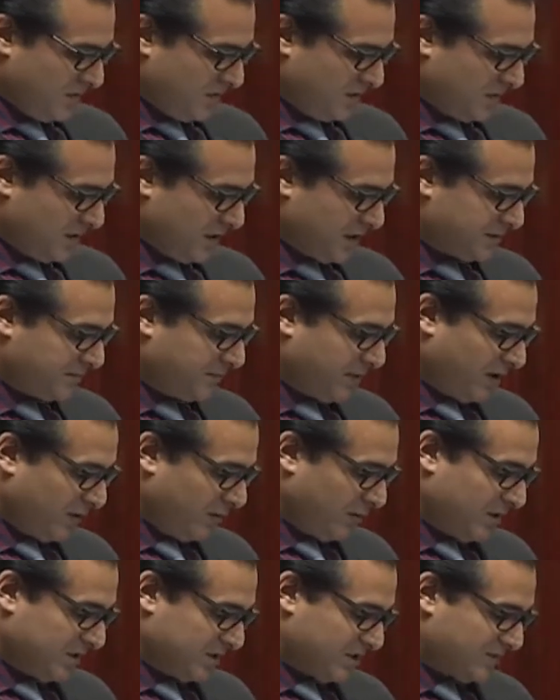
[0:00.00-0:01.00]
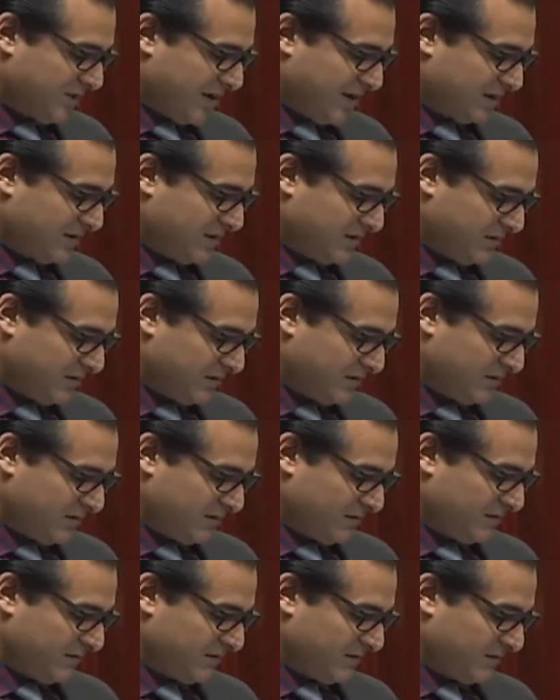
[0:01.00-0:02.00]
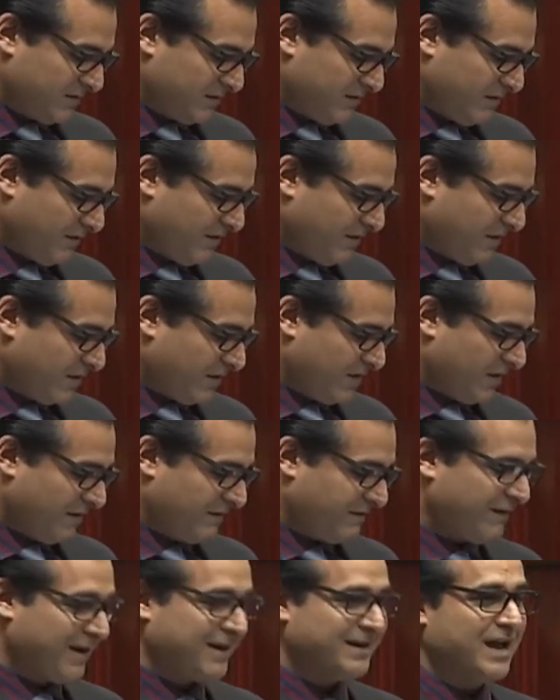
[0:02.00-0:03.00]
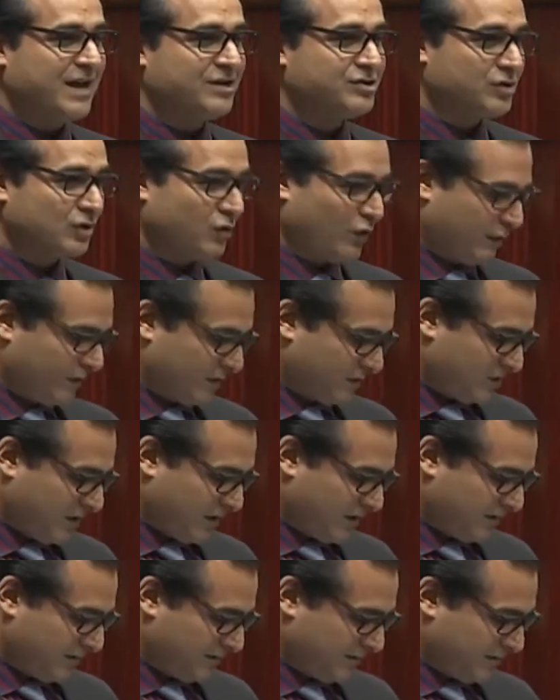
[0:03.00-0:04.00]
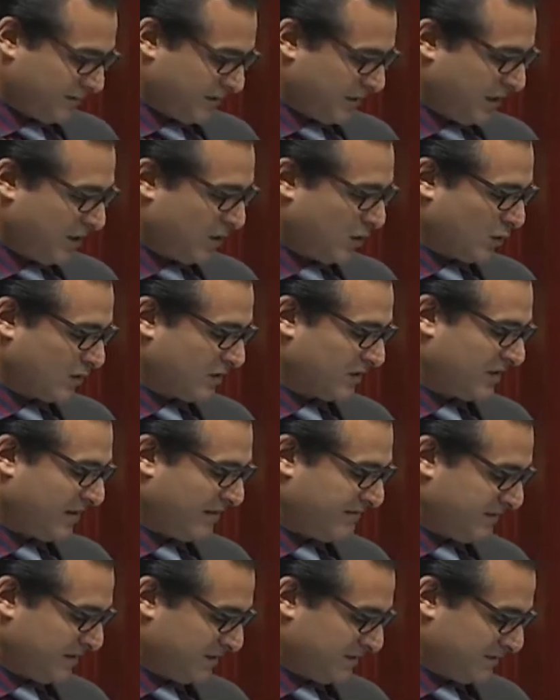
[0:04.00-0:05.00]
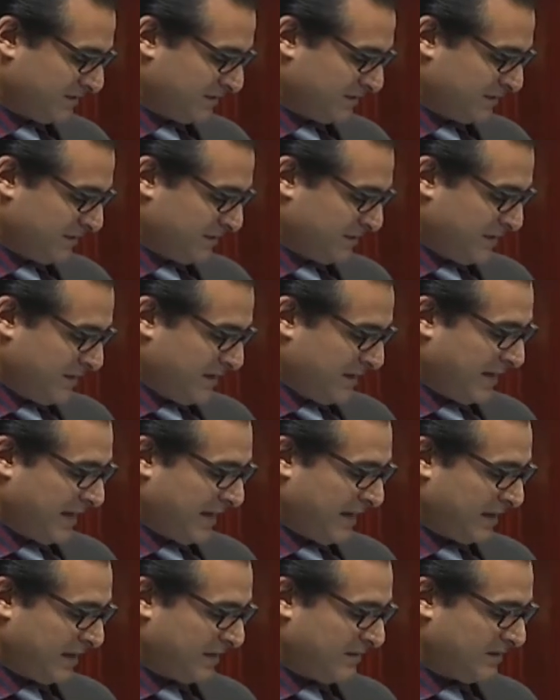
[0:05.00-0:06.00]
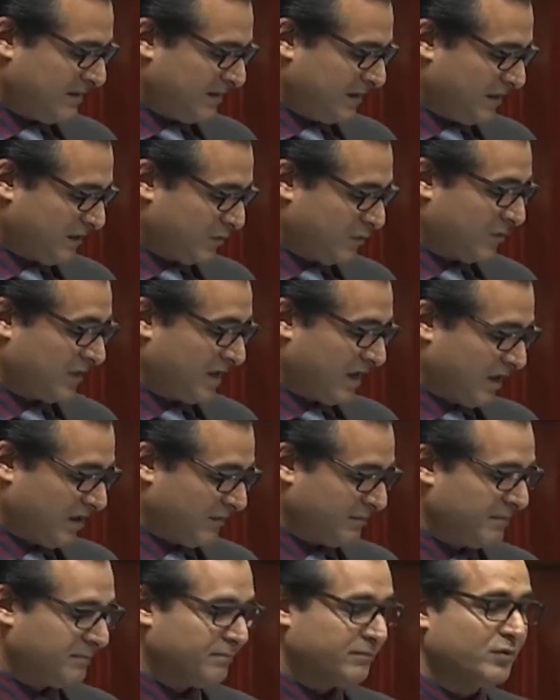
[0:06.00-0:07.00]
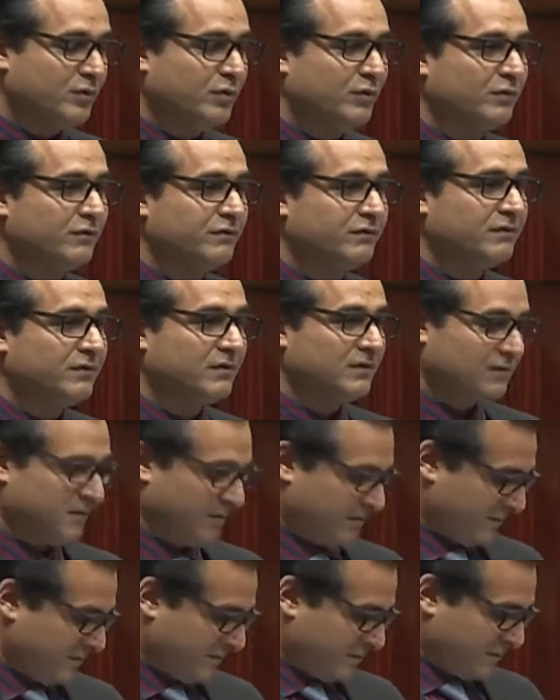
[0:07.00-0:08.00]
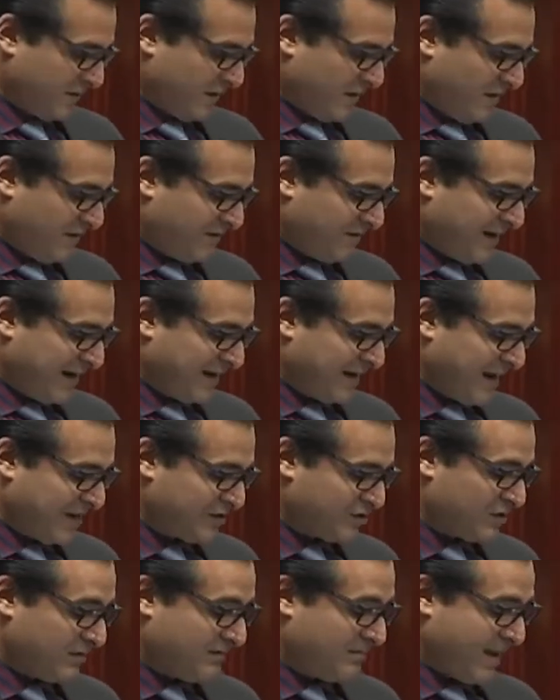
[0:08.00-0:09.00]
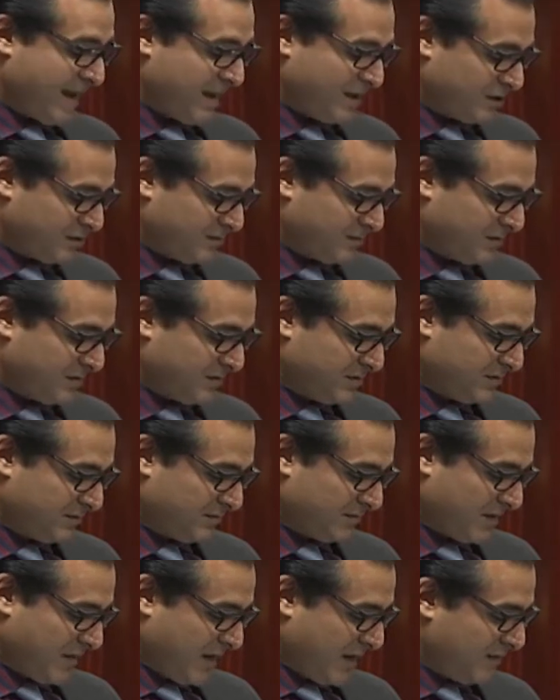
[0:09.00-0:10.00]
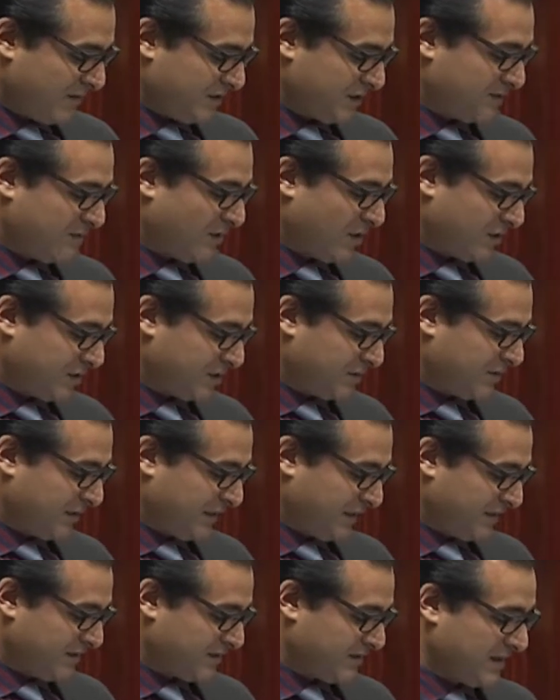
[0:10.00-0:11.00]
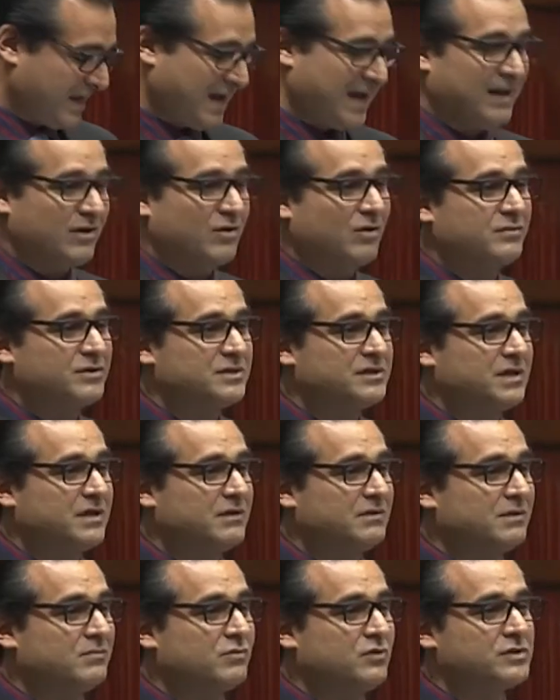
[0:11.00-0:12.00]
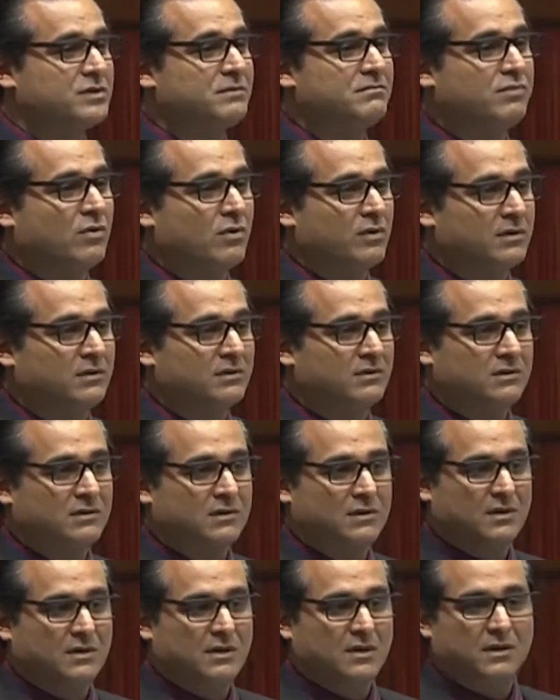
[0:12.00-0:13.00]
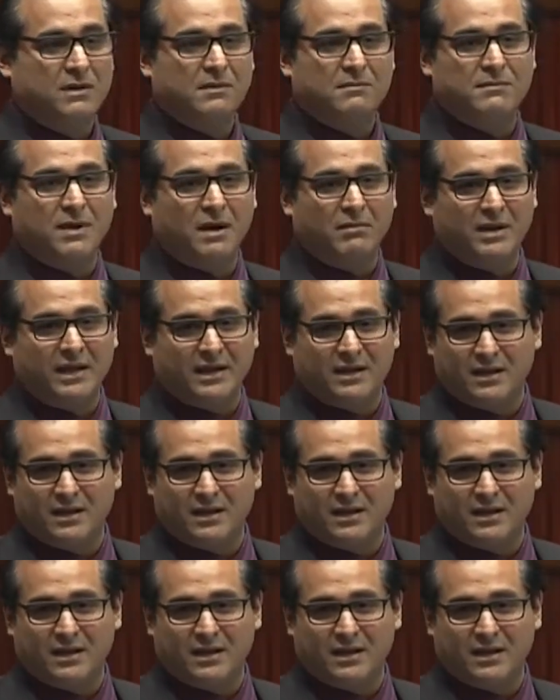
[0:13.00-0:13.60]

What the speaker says: This bill will strengthen a financial oversight in local government, and it will help improve financial management and responsibilities, and obviously the most important, public